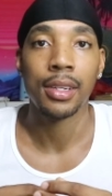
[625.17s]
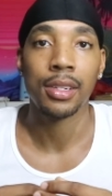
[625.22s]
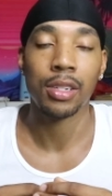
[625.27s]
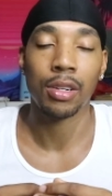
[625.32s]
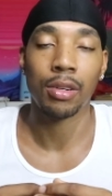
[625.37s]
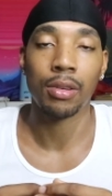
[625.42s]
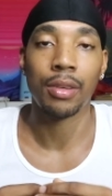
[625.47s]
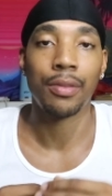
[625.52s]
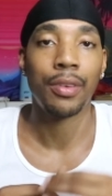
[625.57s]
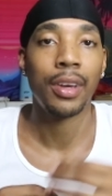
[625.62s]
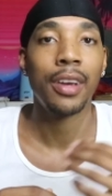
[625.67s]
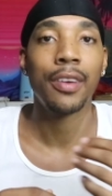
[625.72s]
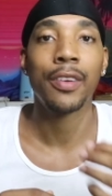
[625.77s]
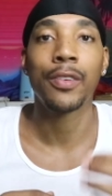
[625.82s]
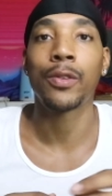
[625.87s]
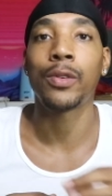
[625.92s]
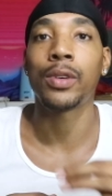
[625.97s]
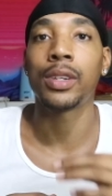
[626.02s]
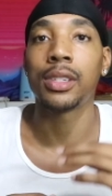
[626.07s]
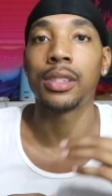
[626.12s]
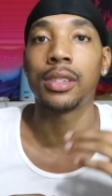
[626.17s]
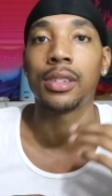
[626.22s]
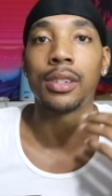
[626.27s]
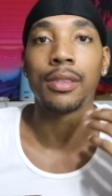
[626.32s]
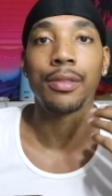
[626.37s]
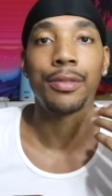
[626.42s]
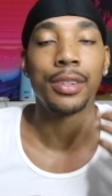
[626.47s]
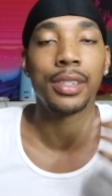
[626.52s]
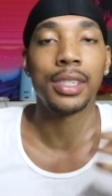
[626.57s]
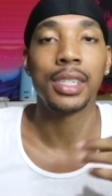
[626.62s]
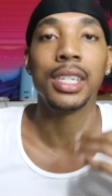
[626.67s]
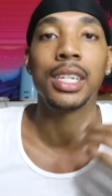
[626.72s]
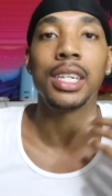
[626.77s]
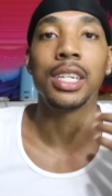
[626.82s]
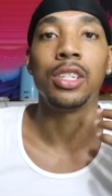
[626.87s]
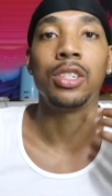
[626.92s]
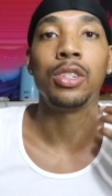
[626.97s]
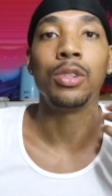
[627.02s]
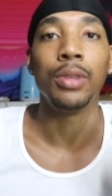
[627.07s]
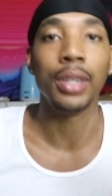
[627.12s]
So if everyone's
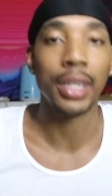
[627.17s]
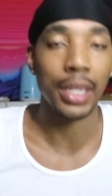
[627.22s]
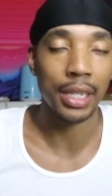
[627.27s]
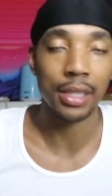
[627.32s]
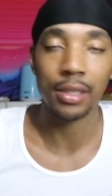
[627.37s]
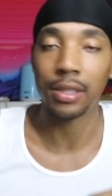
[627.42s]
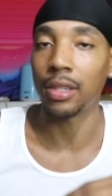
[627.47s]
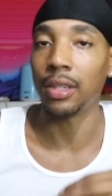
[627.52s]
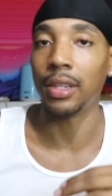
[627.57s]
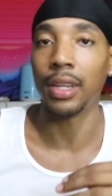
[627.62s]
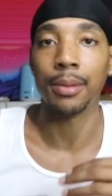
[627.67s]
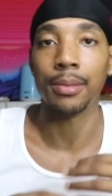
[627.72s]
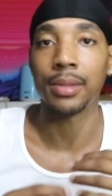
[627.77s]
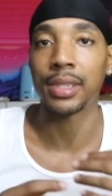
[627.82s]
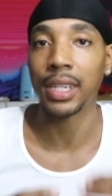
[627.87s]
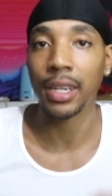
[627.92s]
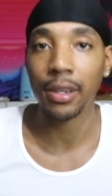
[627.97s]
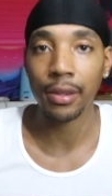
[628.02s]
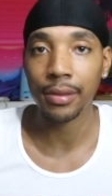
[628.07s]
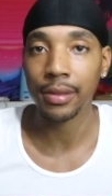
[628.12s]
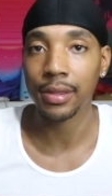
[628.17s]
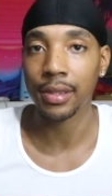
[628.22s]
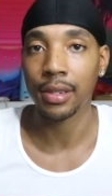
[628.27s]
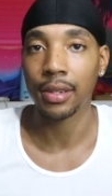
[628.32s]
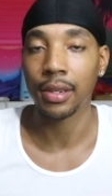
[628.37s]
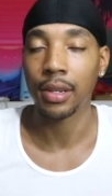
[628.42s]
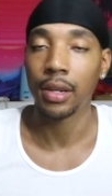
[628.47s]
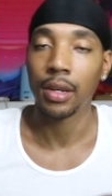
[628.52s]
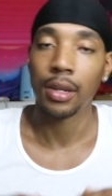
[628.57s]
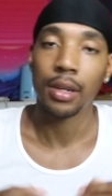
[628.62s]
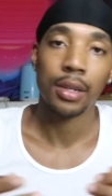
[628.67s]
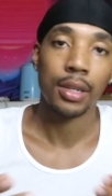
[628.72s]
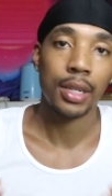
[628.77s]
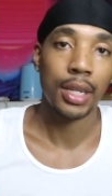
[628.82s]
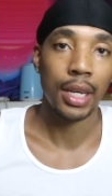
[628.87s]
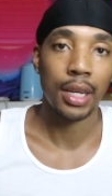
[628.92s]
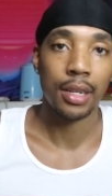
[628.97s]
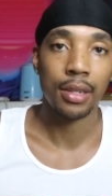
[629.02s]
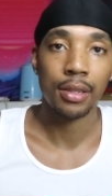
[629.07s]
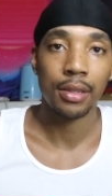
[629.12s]
physique is unique to themselves,
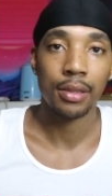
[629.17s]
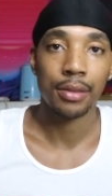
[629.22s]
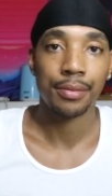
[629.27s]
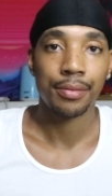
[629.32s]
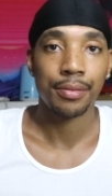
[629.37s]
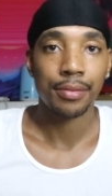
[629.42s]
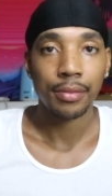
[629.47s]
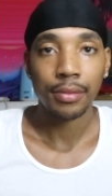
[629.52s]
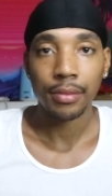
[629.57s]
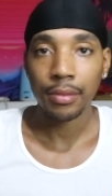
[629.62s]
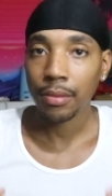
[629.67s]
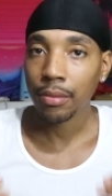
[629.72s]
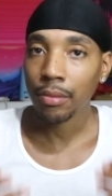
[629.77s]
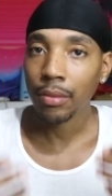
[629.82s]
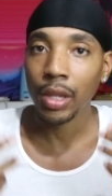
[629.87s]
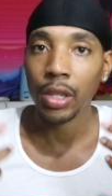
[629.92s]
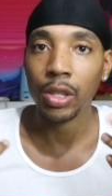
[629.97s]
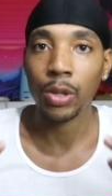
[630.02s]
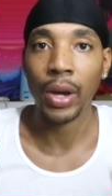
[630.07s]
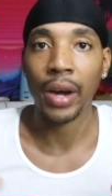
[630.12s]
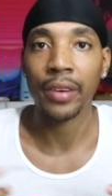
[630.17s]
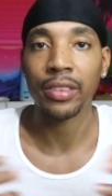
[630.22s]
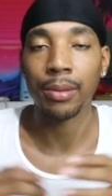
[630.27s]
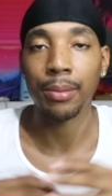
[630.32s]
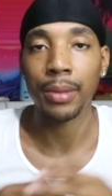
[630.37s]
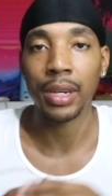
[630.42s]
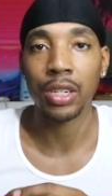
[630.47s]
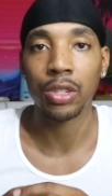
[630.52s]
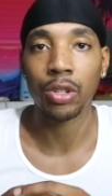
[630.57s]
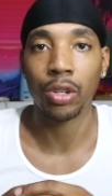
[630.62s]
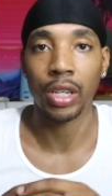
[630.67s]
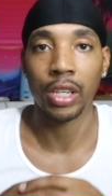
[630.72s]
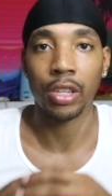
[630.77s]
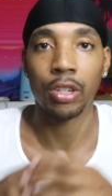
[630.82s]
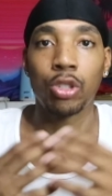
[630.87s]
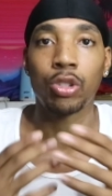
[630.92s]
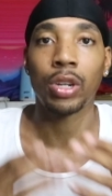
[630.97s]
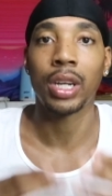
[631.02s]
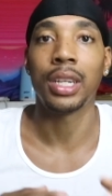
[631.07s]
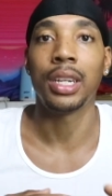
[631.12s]
then you have to make sure
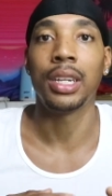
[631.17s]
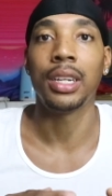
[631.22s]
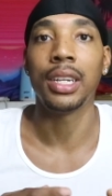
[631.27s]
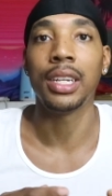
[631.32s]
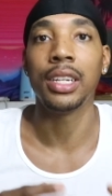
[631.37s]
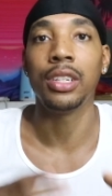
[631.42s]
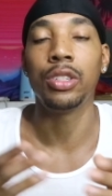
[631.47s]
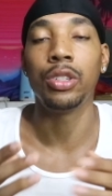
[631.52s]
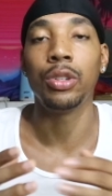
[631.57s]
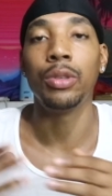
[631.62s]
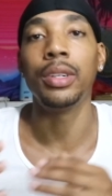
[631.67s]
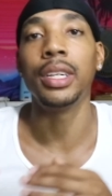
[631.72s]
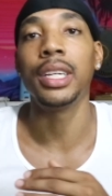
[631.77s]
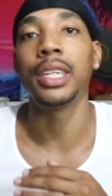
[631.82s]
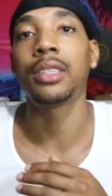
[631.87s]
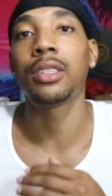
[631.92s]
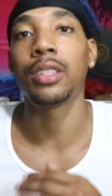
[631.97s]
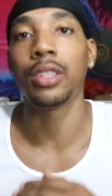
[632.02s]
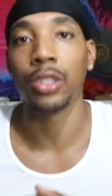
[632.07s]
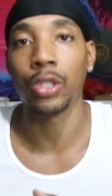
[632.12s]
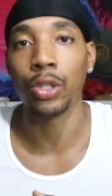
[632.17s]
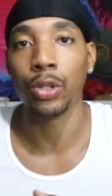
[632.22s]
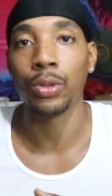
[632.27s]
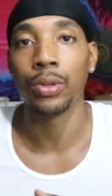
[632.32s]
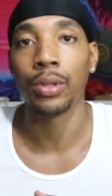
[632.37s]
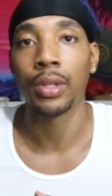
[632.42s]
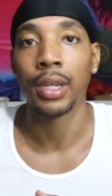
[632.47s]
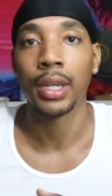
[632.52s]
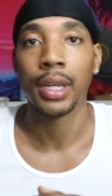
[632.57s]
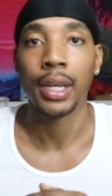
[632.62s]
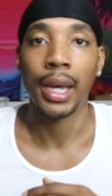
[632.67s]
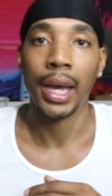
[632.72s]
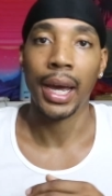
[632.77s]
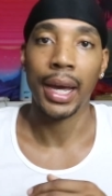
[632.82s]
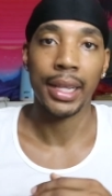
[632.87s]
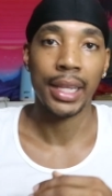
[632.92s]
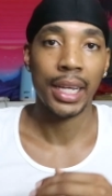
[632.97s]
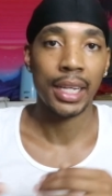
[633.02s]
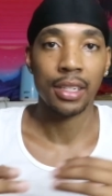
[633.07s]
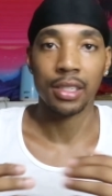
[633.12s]
that your training is unique to you.
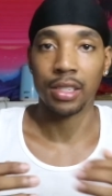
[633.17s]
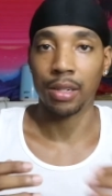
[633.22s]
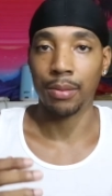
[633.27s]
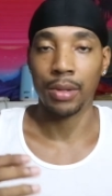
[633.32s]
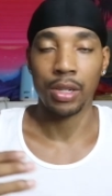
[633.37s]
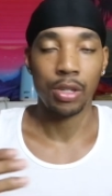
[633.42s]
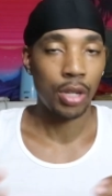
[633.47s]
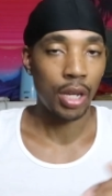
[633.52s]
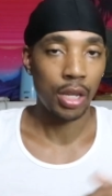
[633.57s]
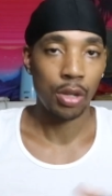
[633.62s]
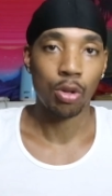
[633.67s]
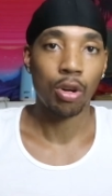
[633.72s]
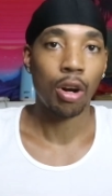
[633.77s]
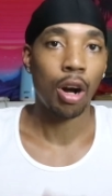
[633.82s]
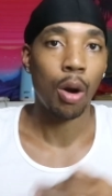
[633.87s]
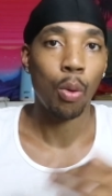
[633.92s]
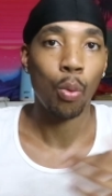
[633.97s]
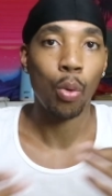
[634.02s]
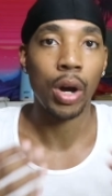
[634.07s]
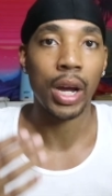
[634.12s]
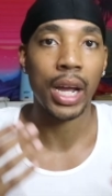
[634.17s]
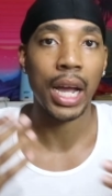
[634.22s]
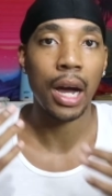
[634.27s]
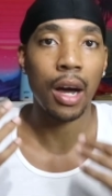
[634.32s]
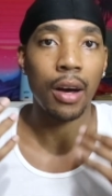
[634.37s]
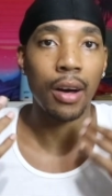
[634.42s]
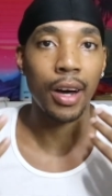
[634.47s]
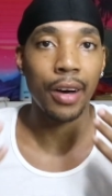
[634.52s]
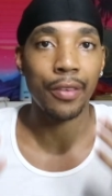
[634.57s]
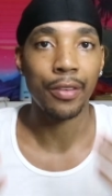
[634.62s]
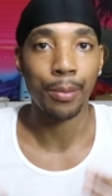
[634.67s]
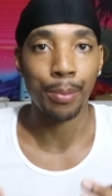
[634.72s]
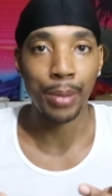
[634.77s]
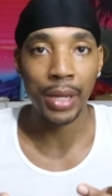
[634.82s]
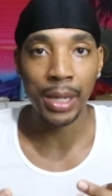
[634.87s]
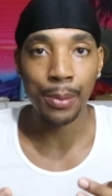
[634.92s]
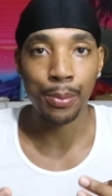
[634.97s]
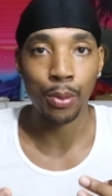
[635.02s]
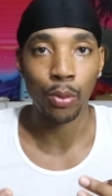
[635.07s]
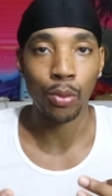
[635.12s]
And that doesn't mean that you can't work out other
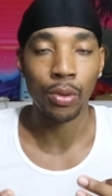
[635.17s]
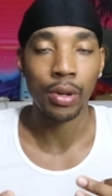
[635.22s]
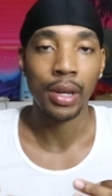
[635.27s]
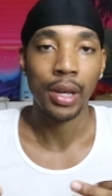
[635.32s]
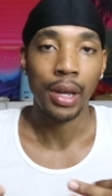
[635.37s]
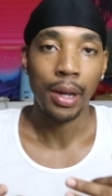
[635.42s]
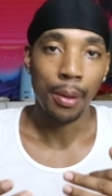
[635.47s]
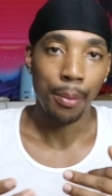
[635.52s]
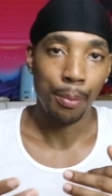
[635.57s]
people.